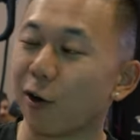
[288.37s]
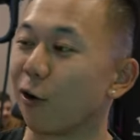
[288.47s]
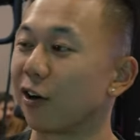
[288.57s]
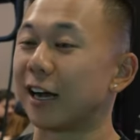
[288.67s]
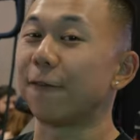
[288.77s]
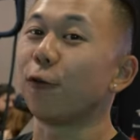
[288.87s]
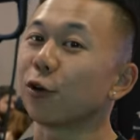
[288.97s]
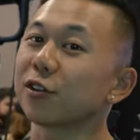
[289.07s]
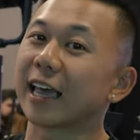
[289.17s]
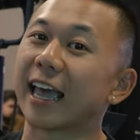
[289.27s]
or a
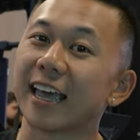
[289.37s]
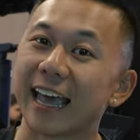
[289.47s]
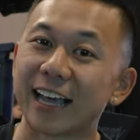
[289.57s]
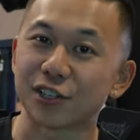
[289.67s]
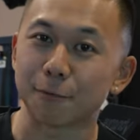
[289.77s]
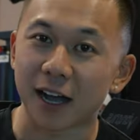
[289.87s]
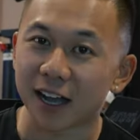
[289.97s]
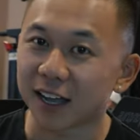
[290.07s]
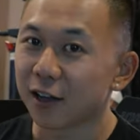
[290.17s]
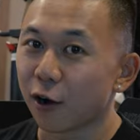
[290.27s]
4K
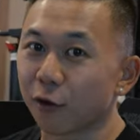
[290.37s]
HMI